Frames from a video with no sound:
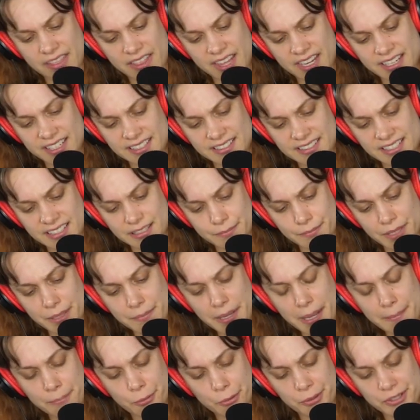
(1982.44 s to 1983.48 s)
And then he says, Me
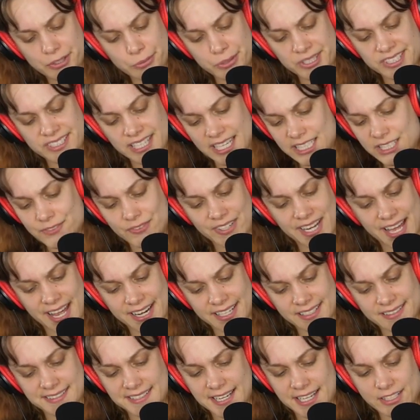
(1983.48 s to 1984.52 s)
and my boys were sex
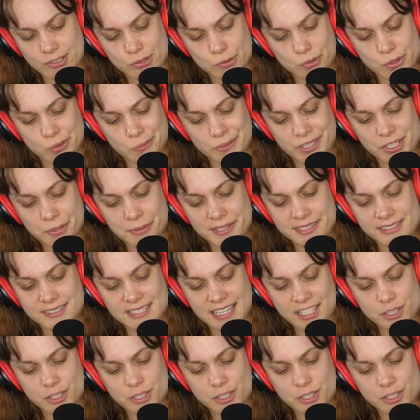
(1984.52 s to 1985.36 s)
fanatics in high school. We'd go on